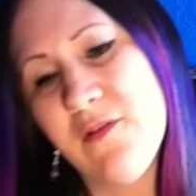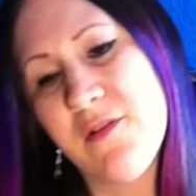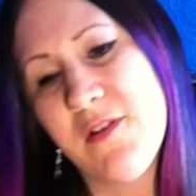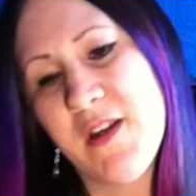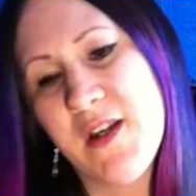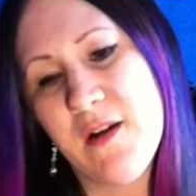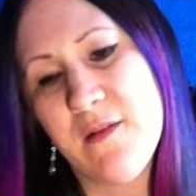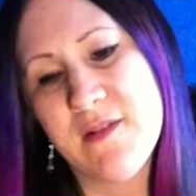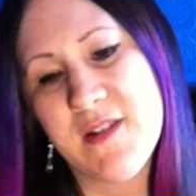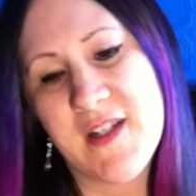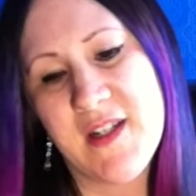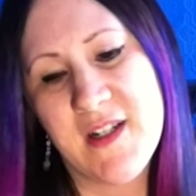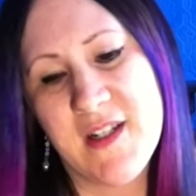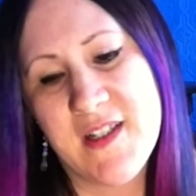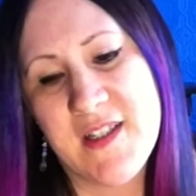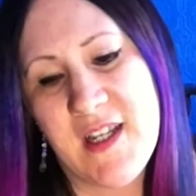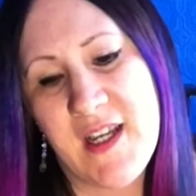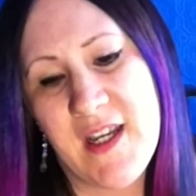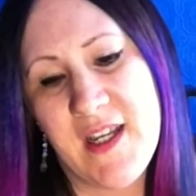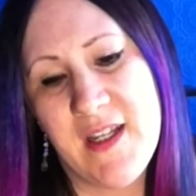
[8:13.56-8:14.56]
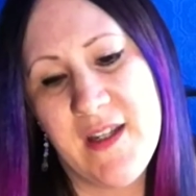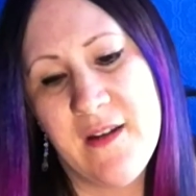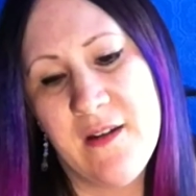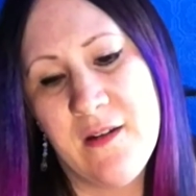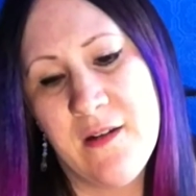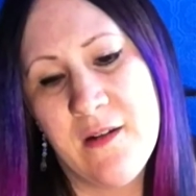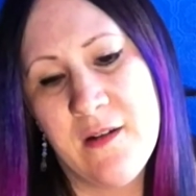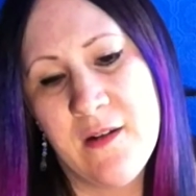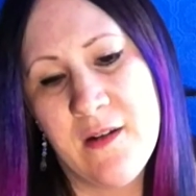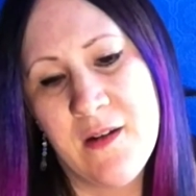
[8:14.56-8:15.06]
thing I was going to say.
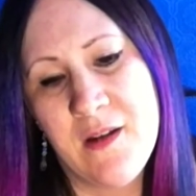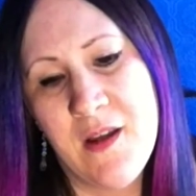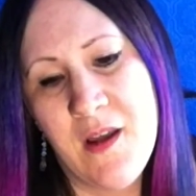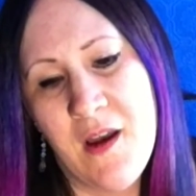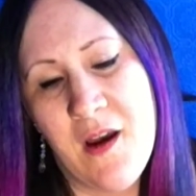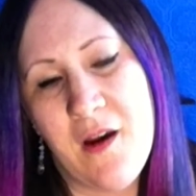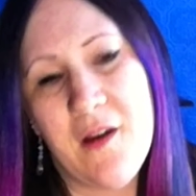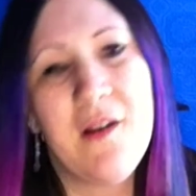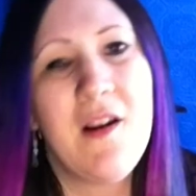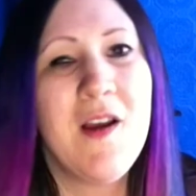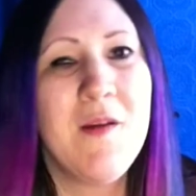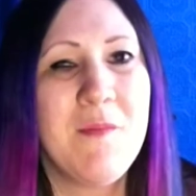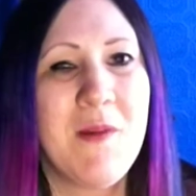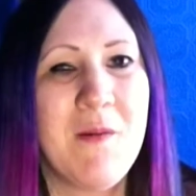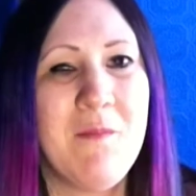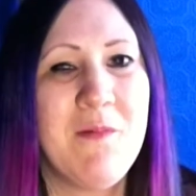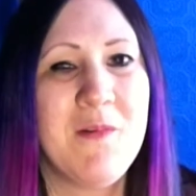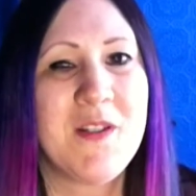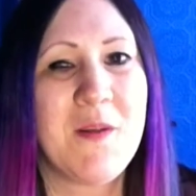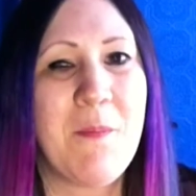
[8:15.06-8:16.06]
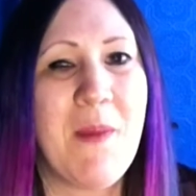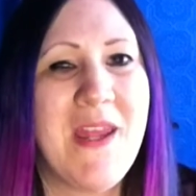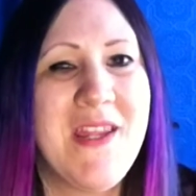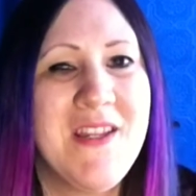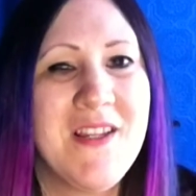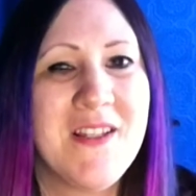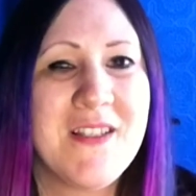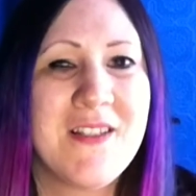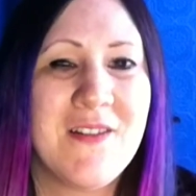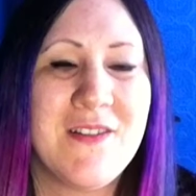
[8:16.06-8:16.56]
I'd like people's
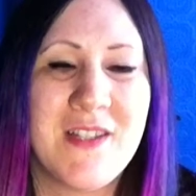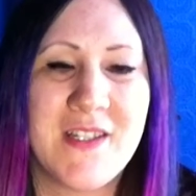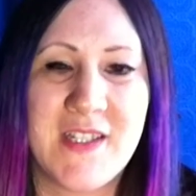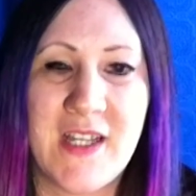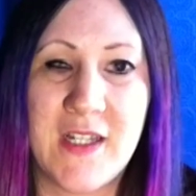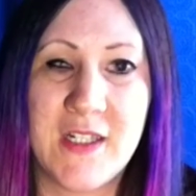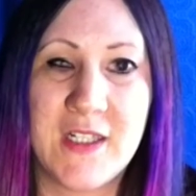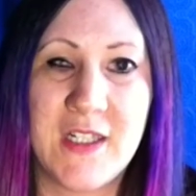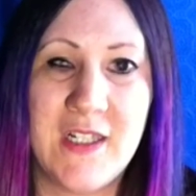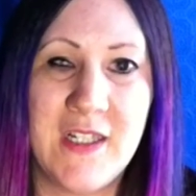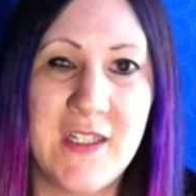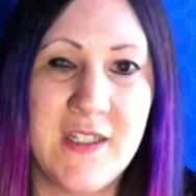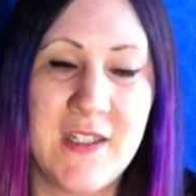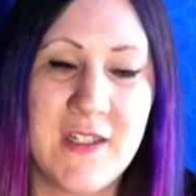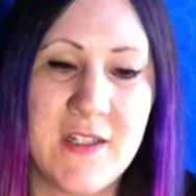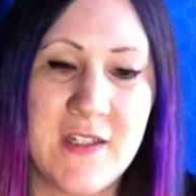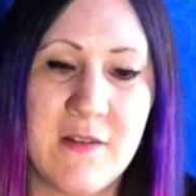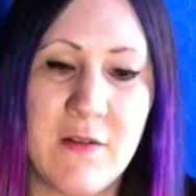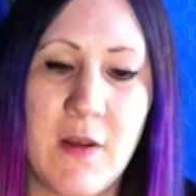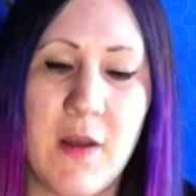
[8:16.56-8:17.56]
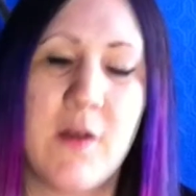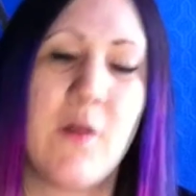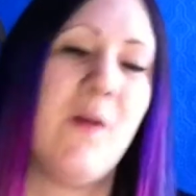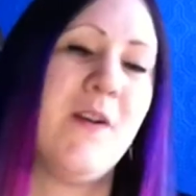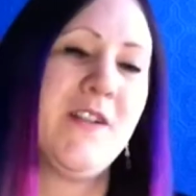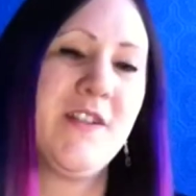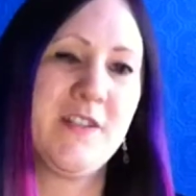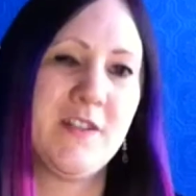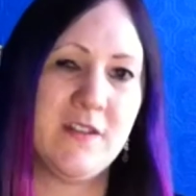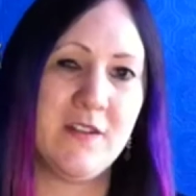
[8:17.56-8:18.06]
opinions on this actually. This is a
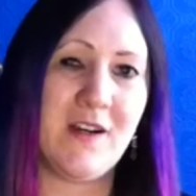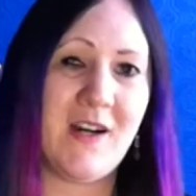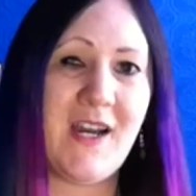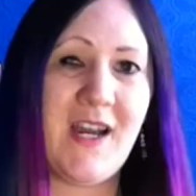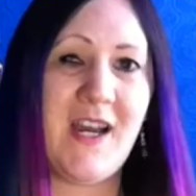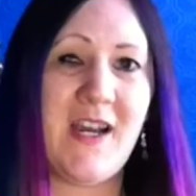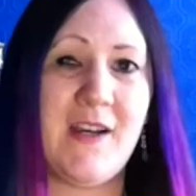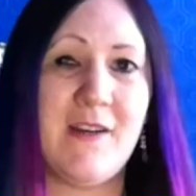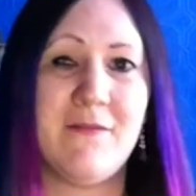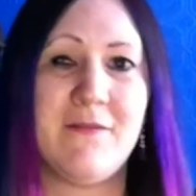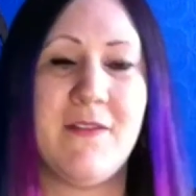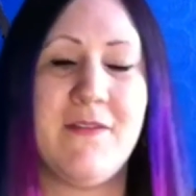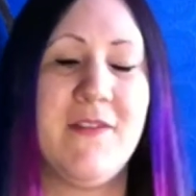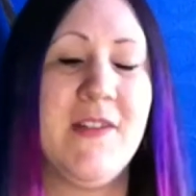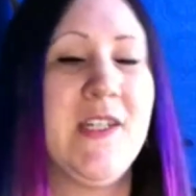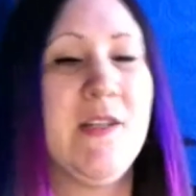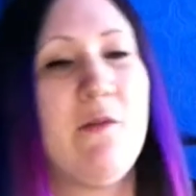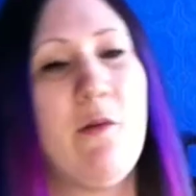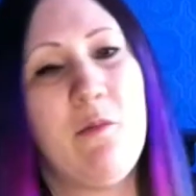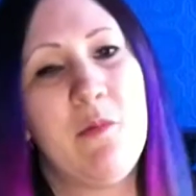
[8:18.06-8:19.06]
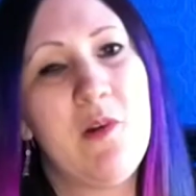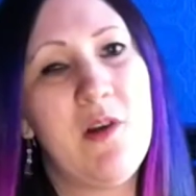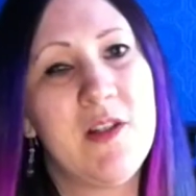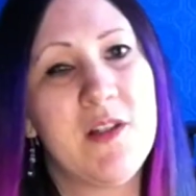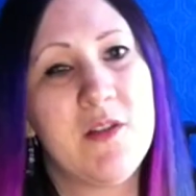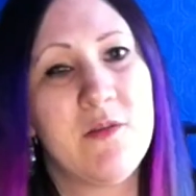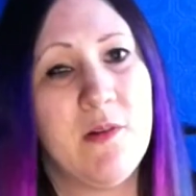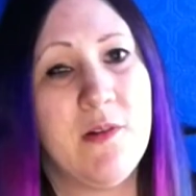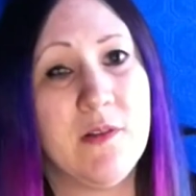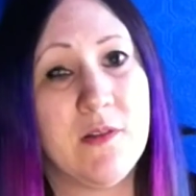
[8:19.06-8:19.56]
question that I have, if anyone would like
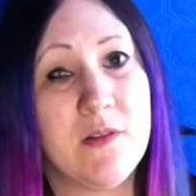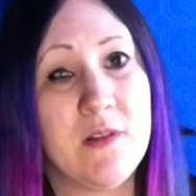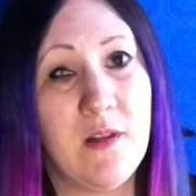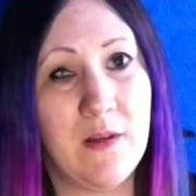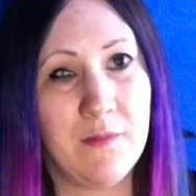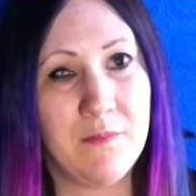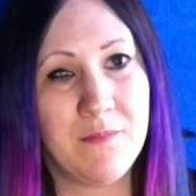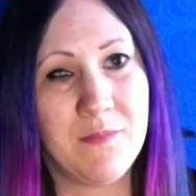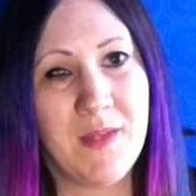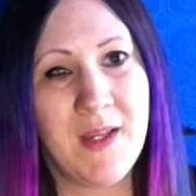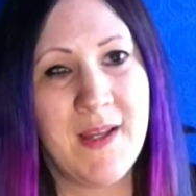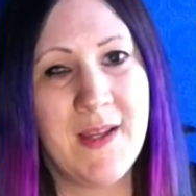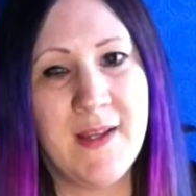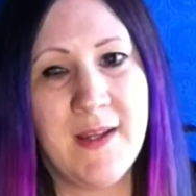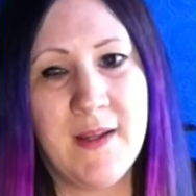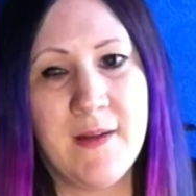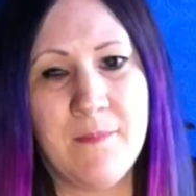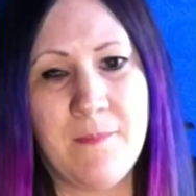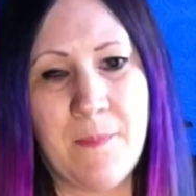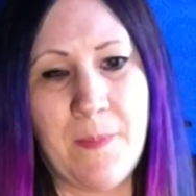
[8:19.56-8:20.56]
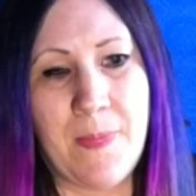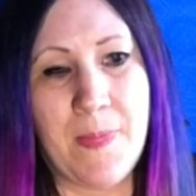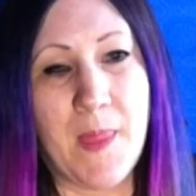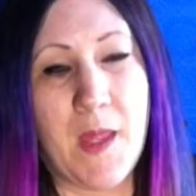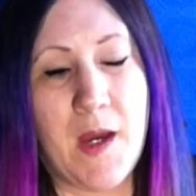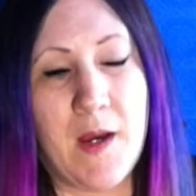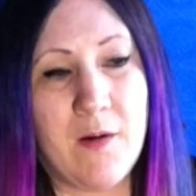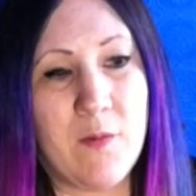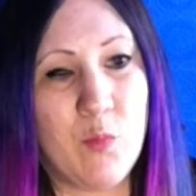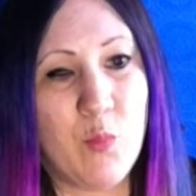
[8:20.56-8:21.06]
to answer.
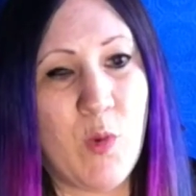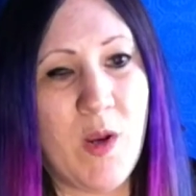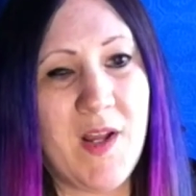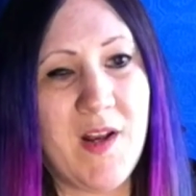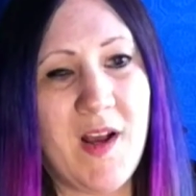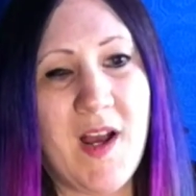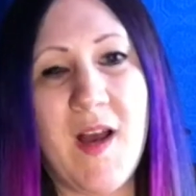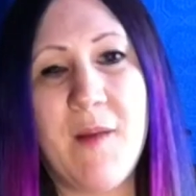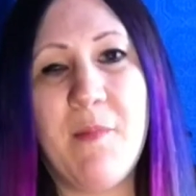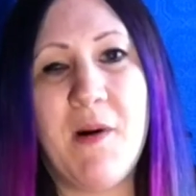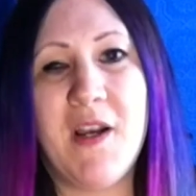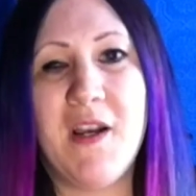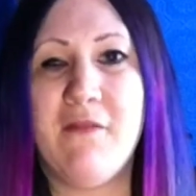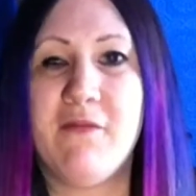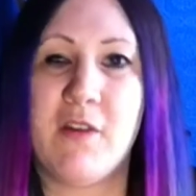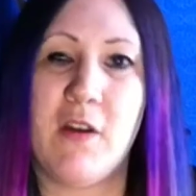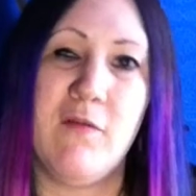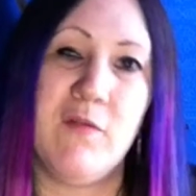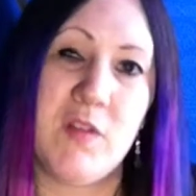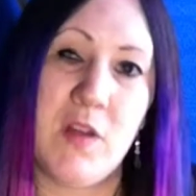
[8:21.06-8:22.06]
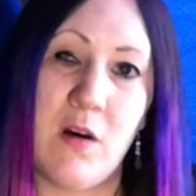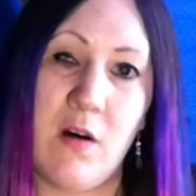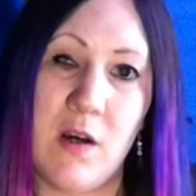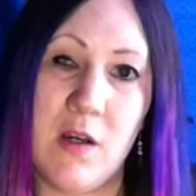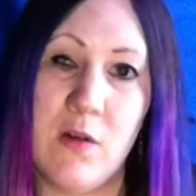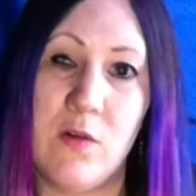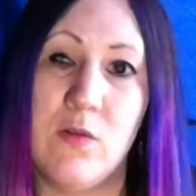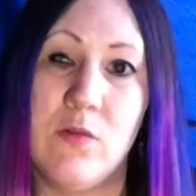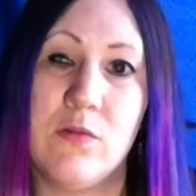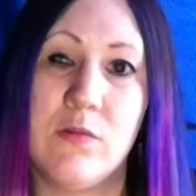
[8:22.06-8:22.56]
When I had my leftover
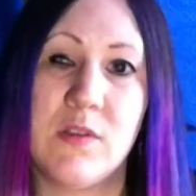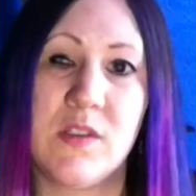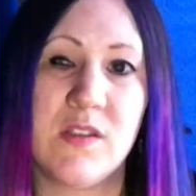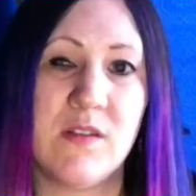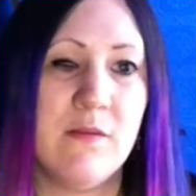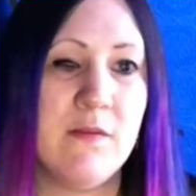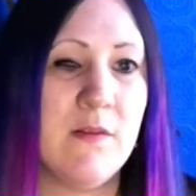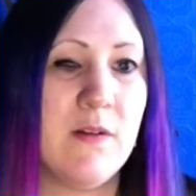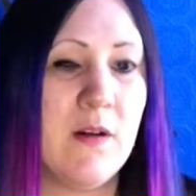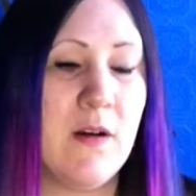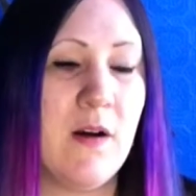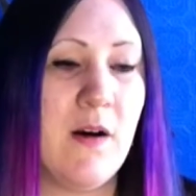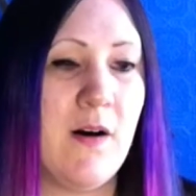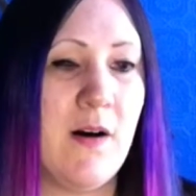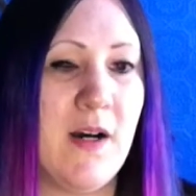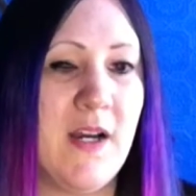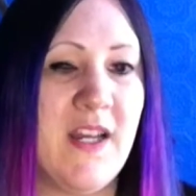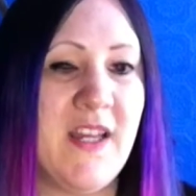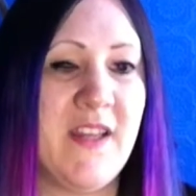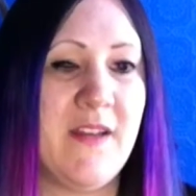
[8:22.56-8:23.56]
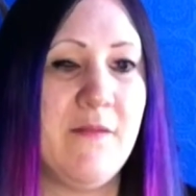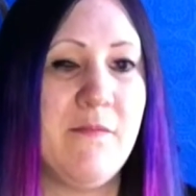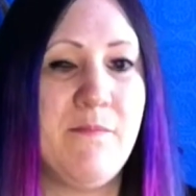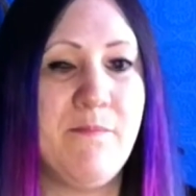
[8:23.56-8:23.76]
tiles, I